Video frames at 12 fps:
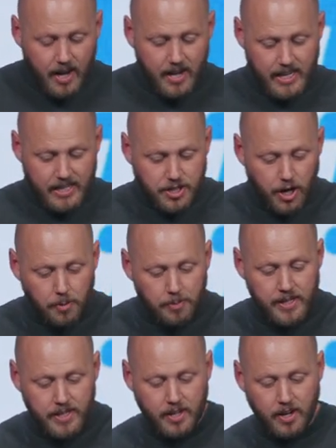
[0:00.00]
He told
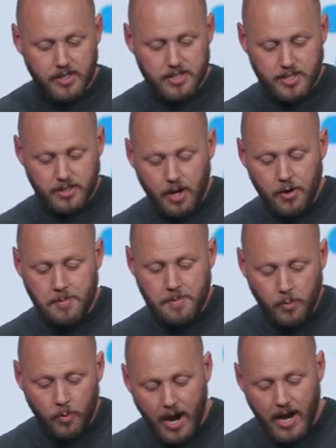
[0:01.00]
me to go to Siloam
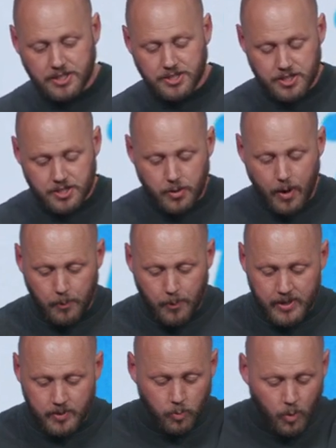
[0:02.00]
and wash, and so I
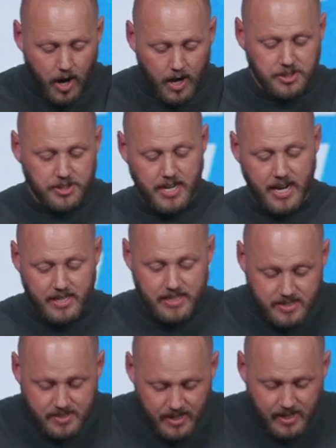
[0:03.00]
went and washed, and I could
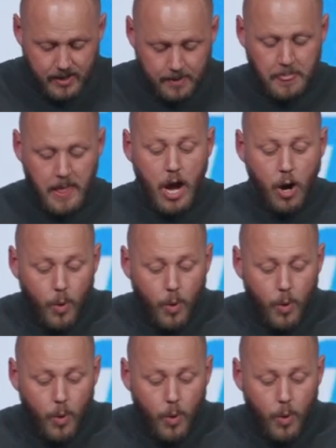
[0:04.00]
see.